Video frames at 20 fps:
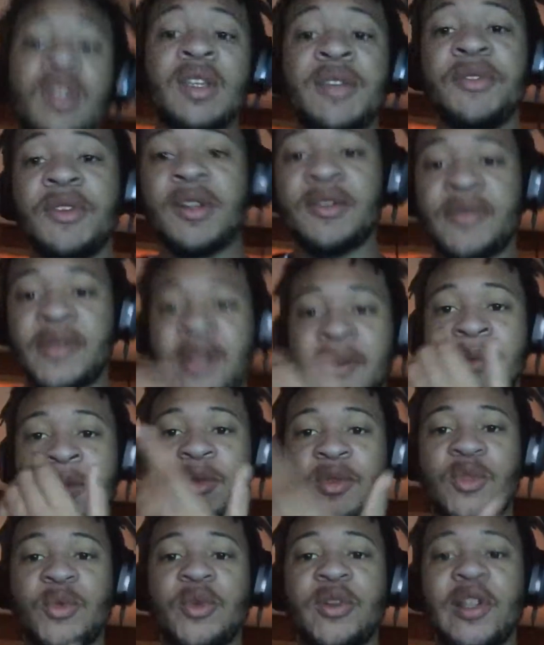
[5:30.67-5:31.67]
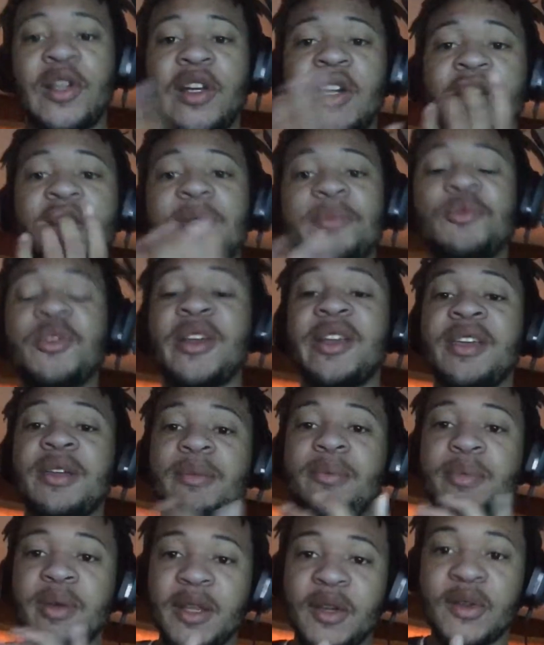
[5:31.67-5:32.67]
If y'all follow me on Twitter, y'all know I'm trying to
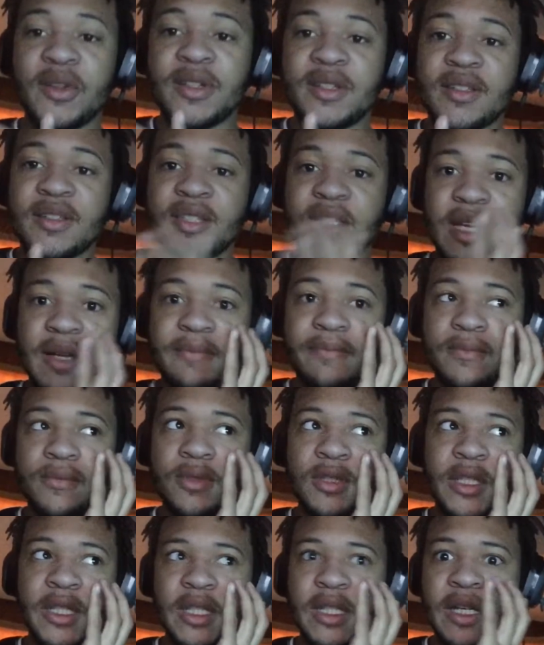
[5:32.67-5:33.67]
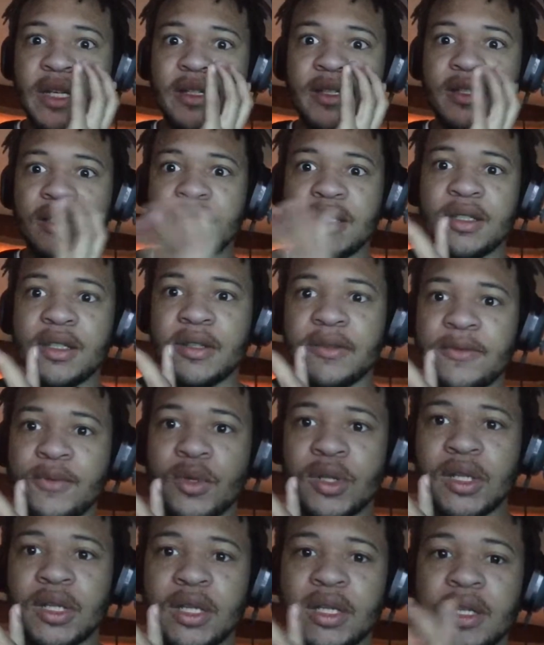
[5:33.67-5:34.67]
get better at this. I'm really not good at
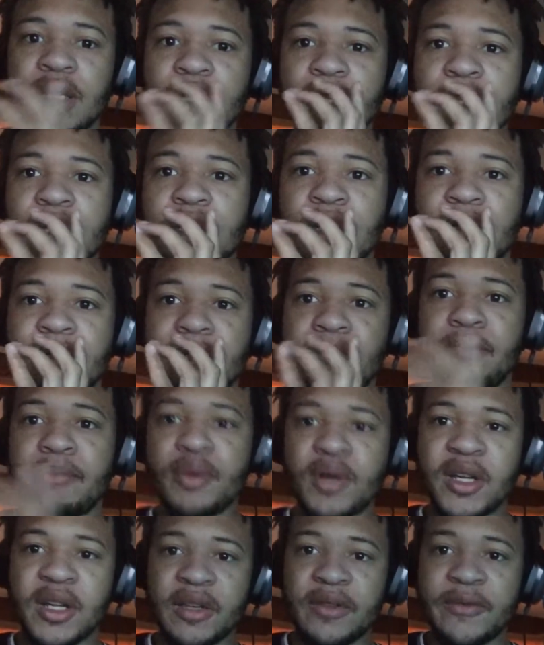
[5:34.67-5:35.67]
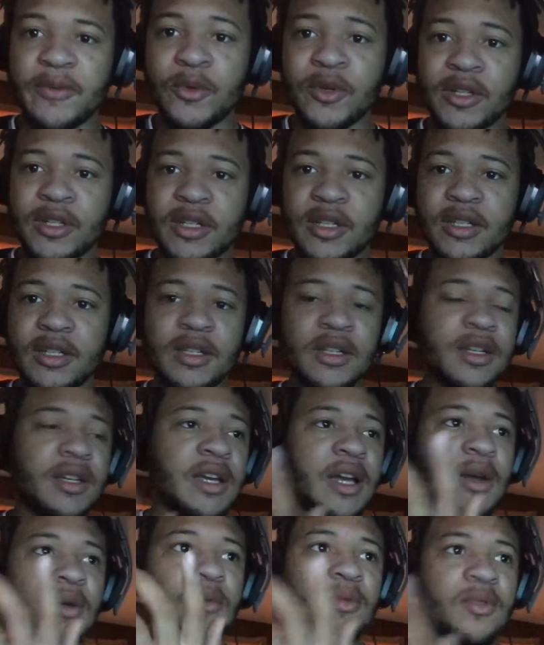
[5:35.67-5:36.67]
Fortnite. I'm butt at Fortnite.
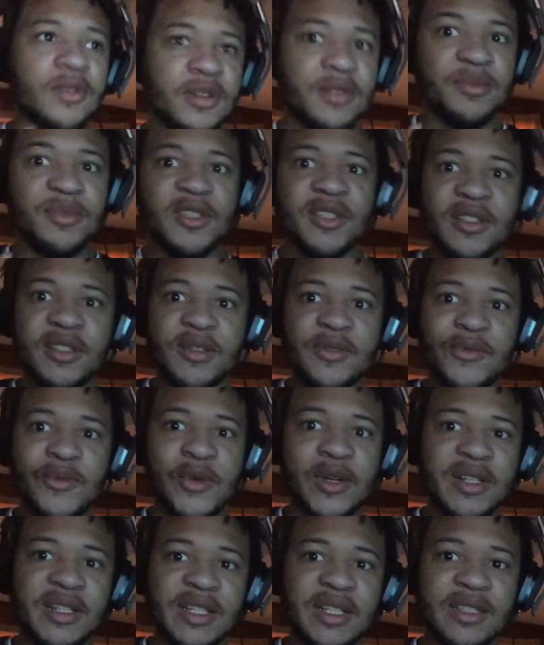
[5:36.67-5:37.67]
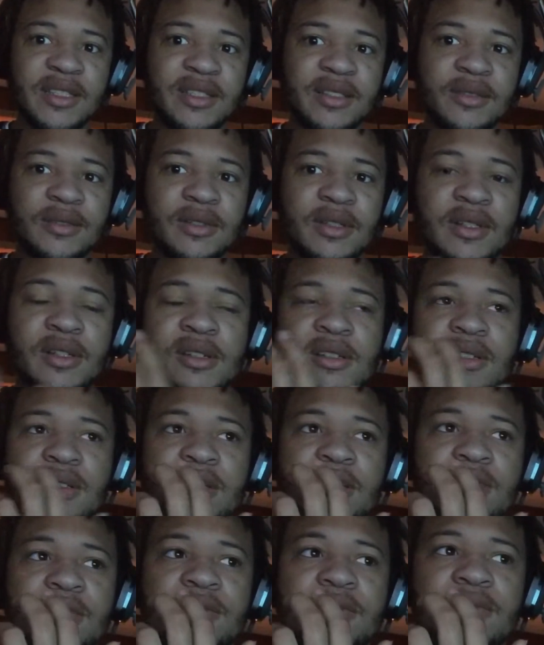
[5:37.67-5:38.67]
I want to be good at Fortnite, though.
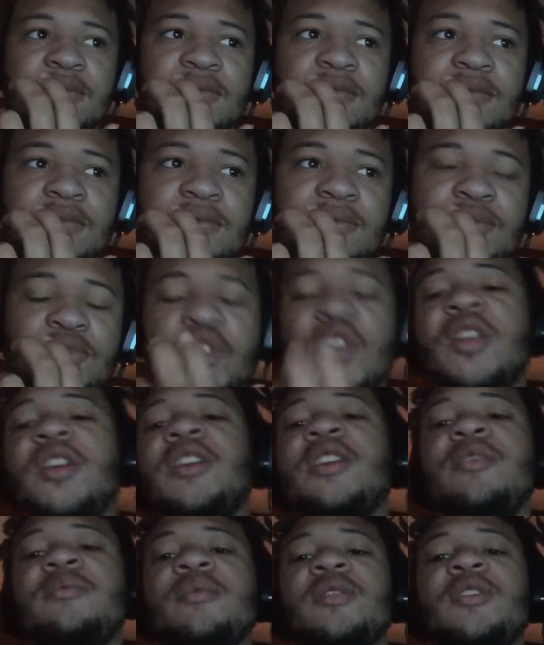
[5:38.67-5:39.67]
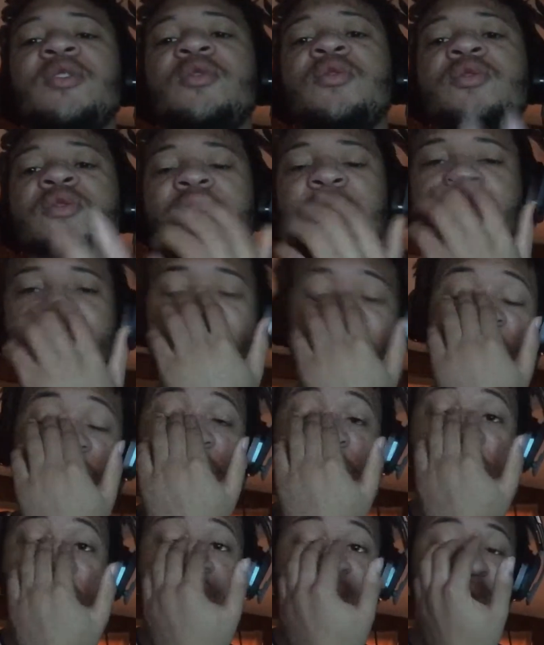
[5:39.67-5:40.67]
So, trying to get him to get on so we can
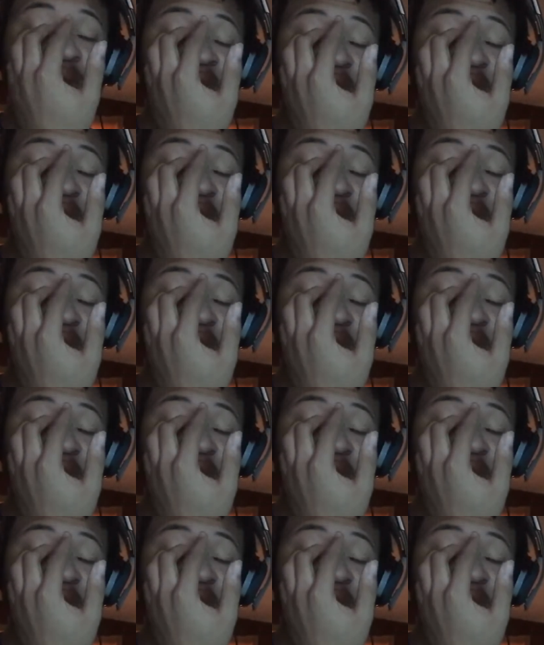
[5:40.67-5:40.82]
run something